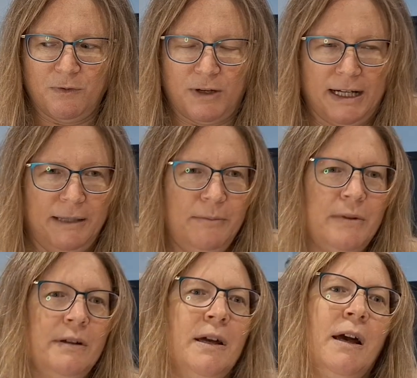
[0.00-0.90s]
frame.
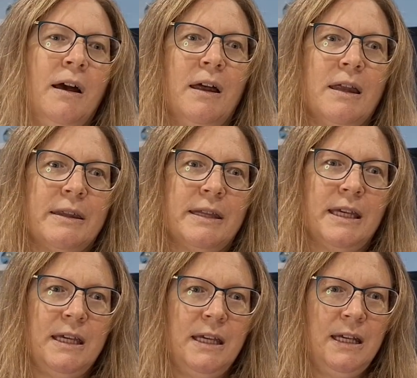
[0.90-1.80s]

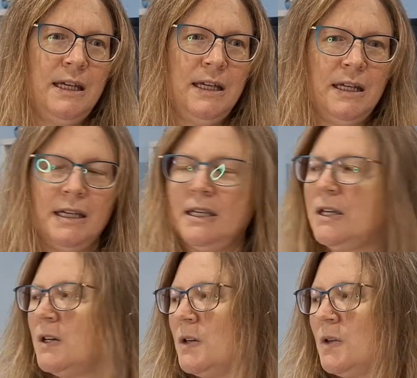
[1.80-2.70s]

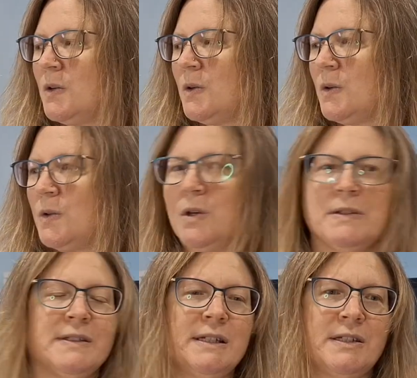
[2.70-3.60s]
The
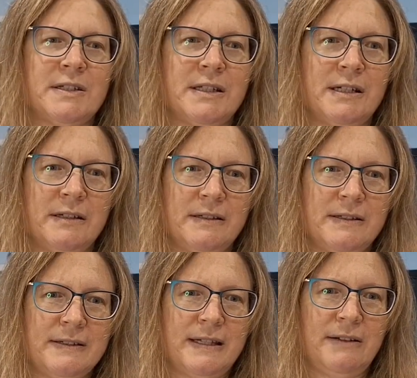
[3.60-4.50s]
cross stitch
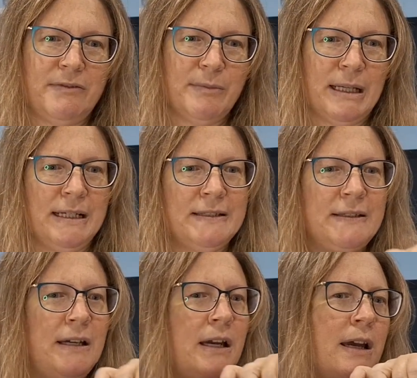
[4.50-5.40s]
stand from Gus,
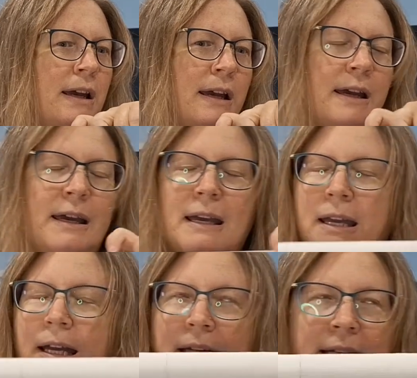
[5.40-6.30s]

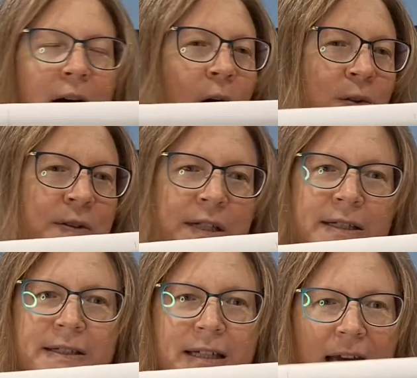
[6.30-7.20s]
it holds this